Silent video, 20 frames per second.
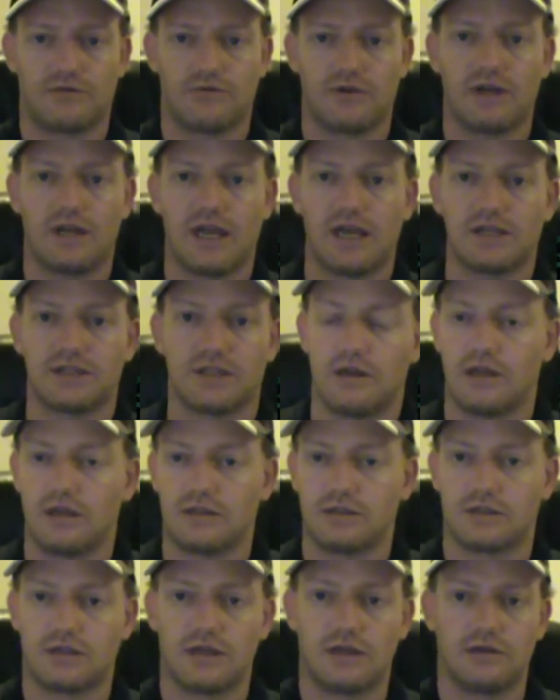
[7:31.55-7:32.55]
3 days, and they
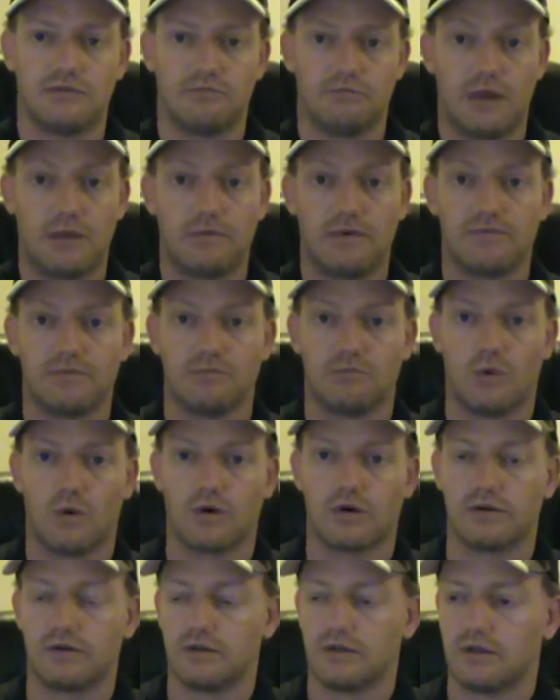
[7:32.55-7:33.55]
said maybe even
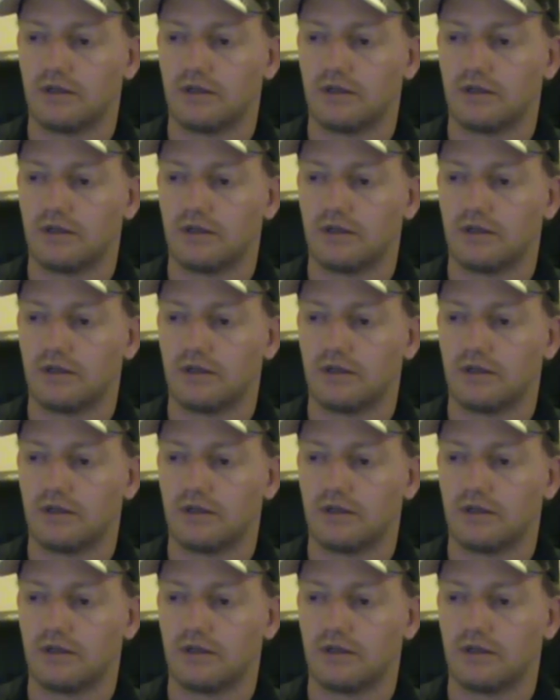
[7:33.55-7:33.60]
more.